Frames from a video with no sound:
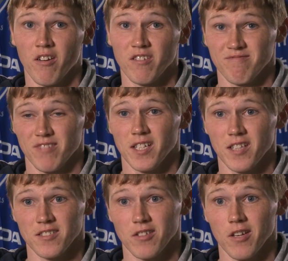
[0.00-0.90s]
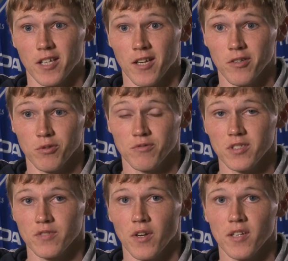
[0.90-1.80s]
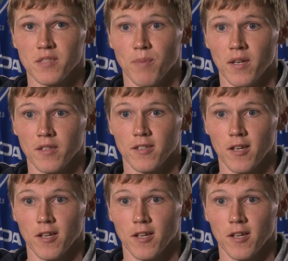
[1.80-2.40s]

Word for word: and I think that's all you can do. It's very disappointing at the